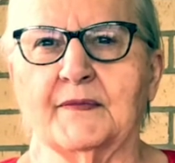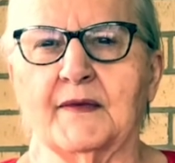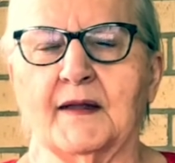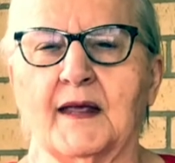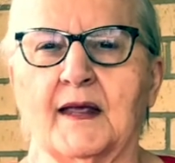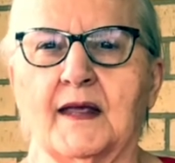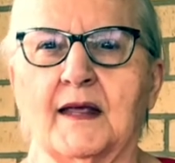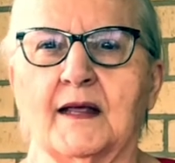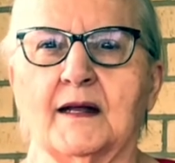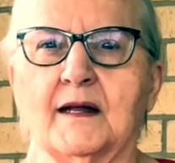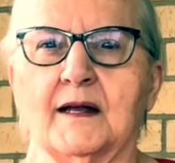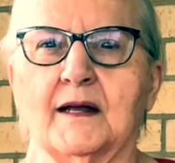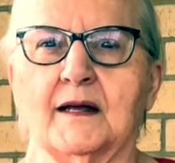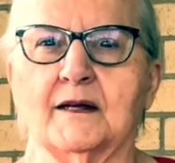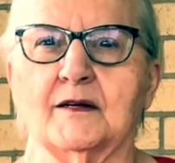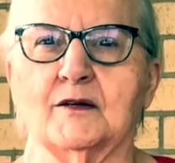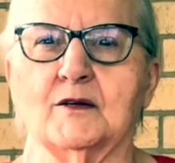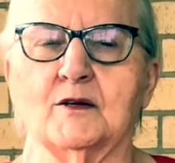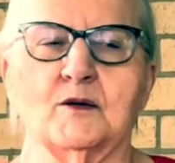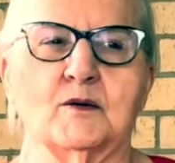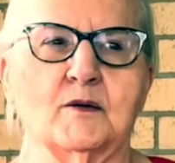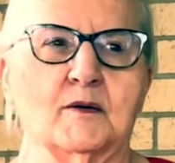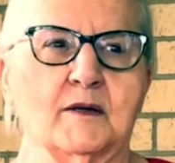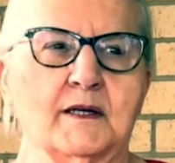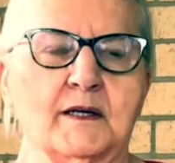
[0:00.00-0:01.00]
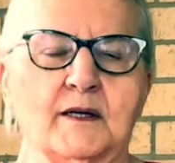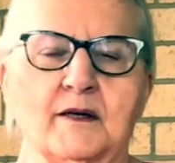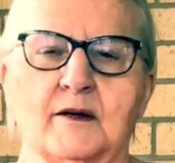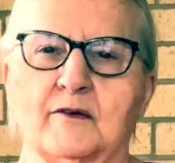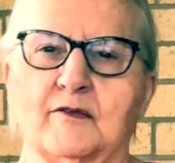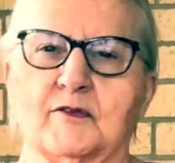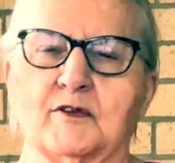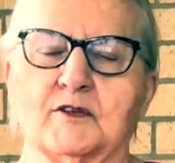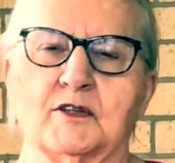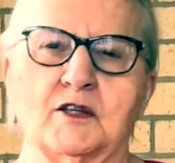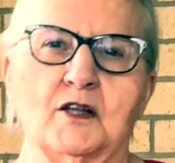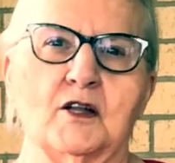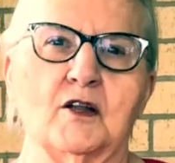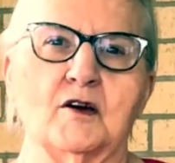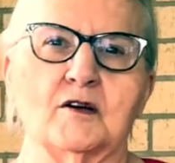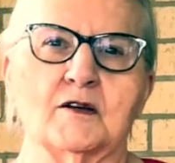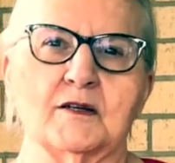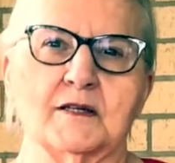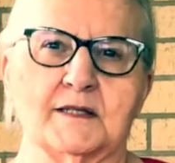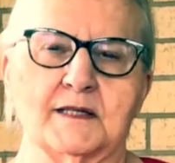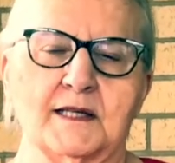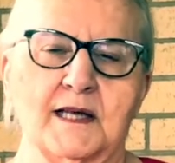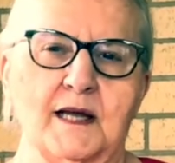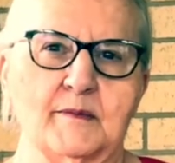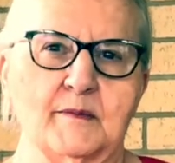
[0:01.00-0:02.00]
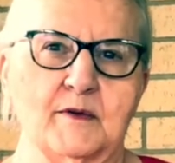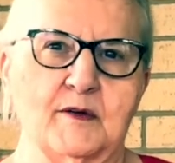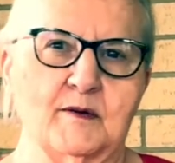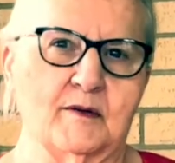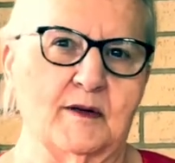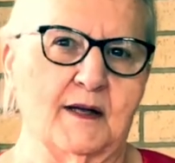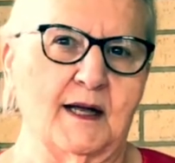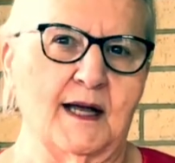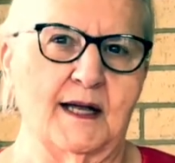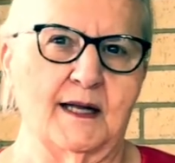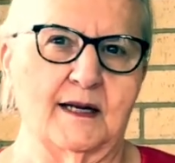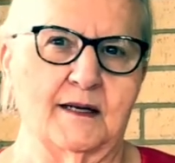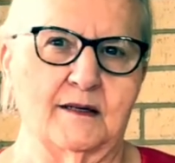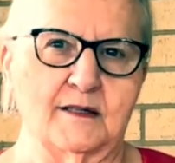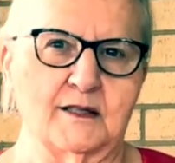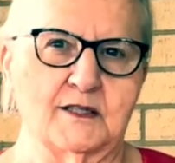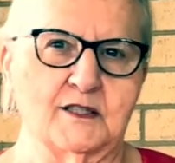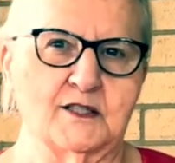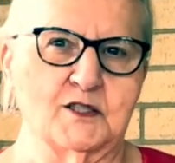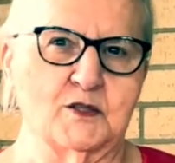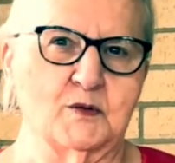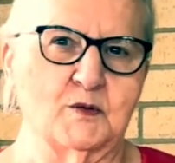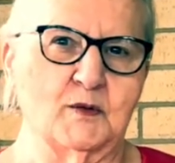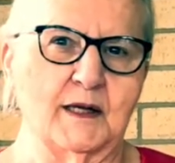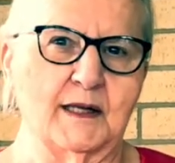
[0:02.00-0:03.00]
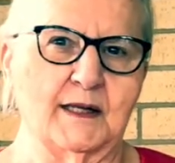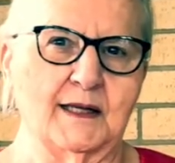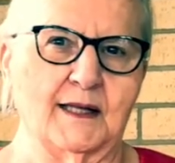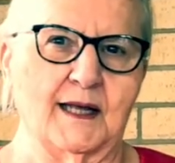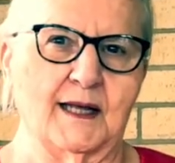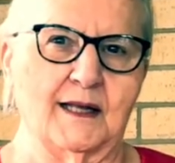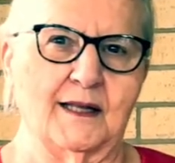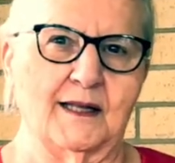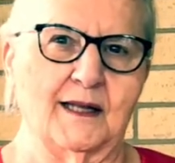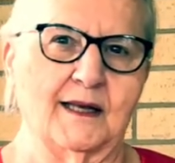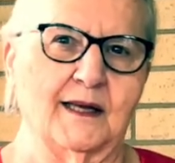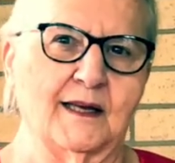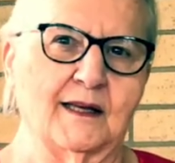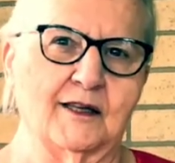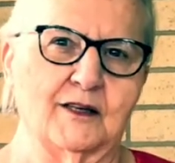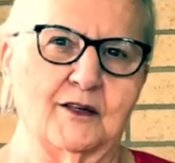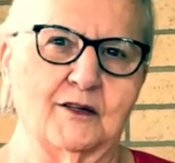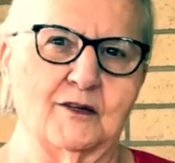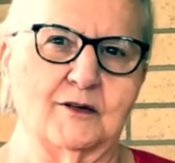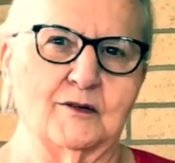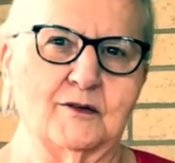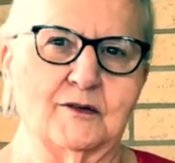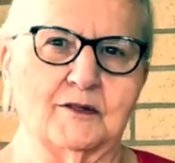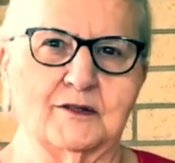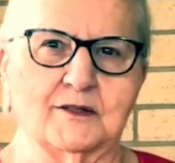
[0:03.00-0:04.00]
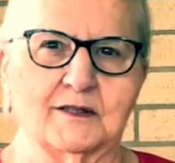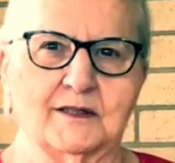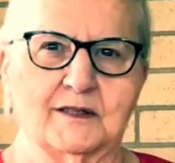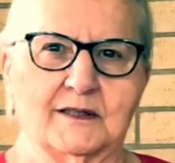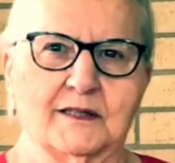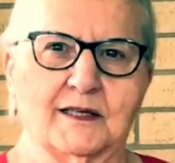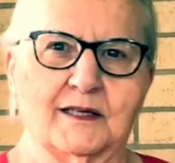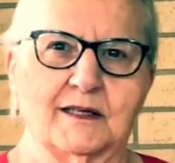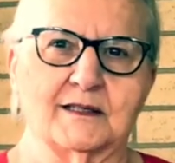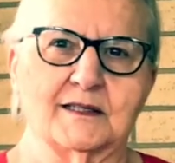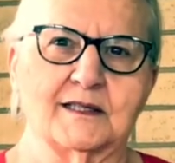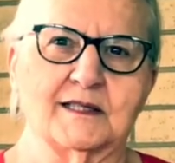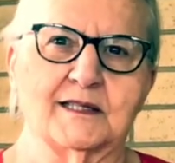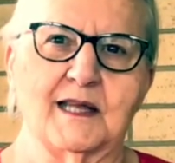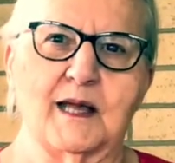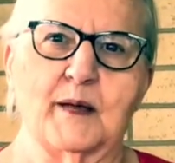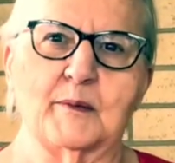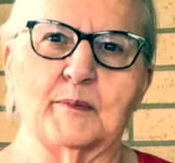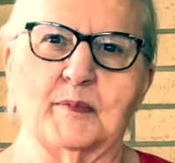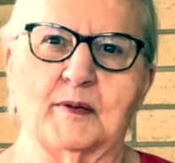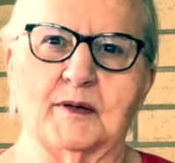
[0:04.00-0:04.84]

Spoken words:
And I know when for the longest time he would kind of swing that leg, you know, to take a step.